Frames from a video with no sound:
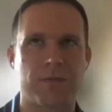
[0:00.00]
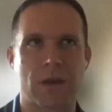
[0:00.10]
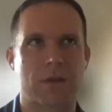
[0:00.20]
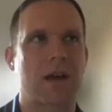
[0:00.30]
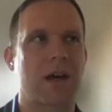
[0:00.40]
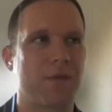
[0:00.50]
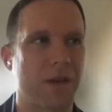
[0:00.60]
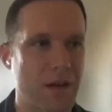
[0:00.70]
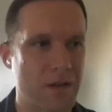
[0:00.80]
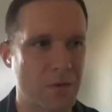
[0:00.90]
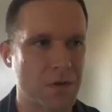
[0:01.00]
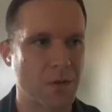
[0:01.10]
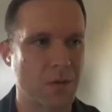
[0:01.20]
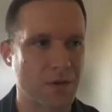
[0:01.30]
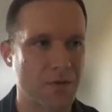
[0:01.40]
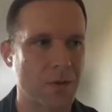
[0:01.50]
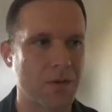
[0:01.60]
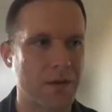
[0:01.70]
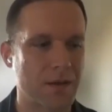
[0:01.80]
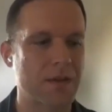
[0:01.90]
felt confident as we're going through
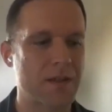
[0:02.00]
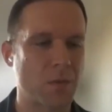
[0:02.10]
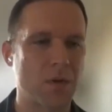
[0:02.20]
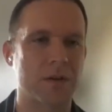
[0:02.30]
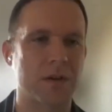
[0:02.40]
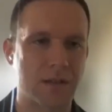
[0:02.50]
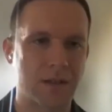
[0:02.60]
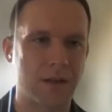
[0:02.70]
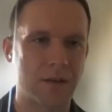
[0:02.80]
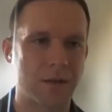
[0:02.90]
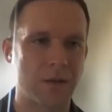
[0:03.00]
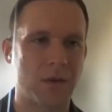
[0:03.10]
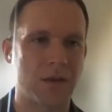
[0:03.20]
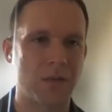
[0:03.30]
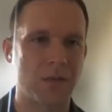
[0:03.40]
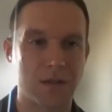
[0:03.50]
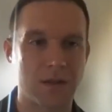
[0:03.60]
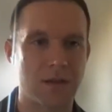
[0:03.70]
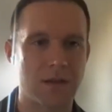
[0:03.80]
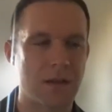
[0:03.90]
it that like this will cut together in the way that we
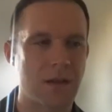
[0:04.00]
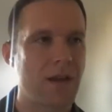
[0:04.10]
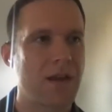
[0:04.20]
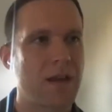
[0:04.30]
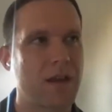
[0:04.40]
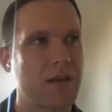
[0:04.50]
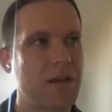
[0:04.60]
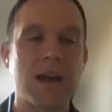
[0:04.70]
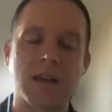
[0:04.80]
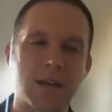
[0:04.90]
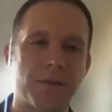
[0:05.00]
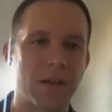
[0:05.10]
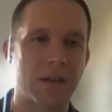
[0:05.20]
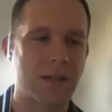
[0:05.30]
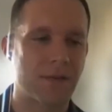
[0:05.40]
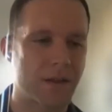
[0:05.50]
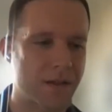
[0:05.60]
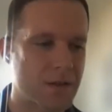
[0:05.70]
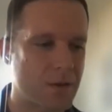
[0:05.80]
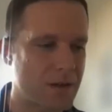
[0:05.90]
did. And yeah, definitely.
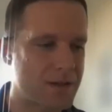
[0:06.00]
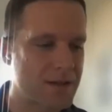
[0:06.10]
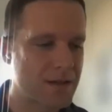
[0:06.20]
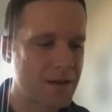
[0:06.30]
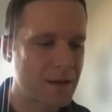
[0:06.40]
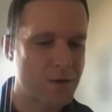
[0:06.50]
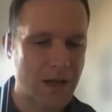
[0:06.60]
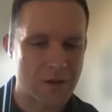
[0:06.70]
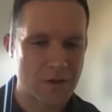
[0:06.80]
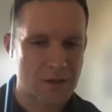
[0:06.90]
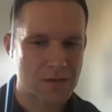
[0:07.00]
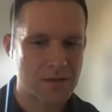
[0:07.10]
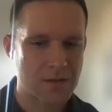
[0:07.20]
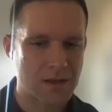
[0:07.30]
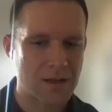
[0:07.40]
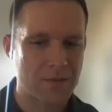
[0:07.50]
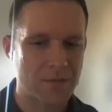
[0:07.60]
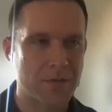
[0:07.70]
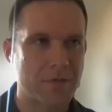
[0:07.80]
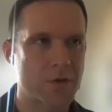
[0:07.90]
So it's challenging,
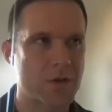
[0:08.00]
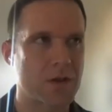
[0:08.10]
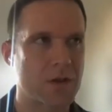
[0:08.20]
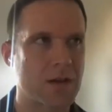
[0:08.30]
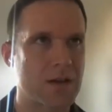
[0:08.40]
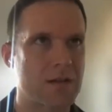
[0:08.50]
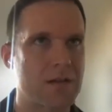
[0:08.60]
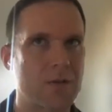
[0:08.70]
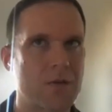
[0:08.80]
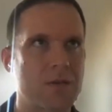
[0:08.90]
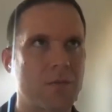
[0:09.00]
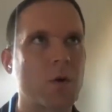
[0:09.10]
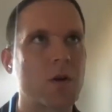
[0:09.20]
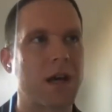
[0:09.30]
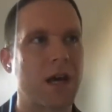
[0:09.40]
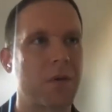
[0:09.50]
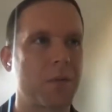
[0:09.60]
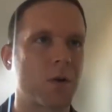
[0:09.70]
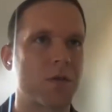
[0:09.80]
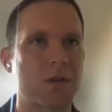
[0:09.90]
for sure, and more time and
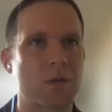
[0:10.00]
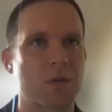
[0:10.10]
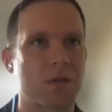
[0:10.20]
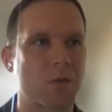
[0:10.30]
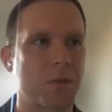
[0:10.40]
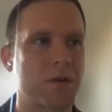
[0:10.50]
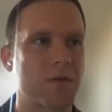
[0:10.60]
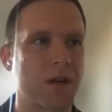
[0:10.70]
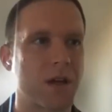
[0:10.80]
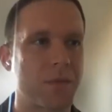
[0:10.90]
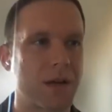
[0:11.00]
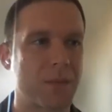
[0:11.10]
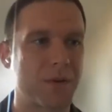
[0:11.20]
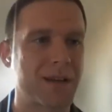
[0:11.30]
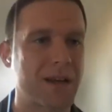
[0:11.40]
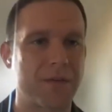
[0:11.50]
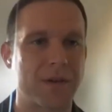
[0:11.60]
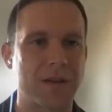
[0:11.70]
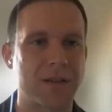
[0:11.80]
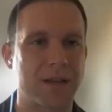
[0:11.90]
more resources would be great. But I can pretty
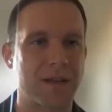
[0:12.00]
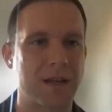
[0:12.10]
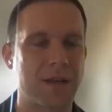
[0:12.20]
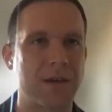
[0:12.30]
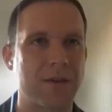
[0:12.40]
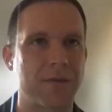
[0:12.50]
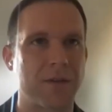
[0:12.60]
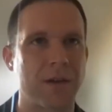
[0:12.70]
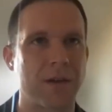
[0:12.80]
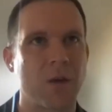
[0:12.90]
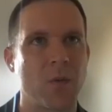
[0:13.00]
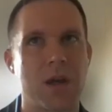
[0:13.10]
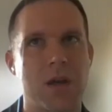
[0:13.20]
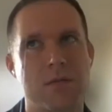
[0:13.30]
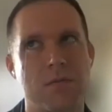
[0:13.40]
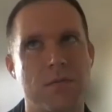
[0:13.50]
confidently say that even if we had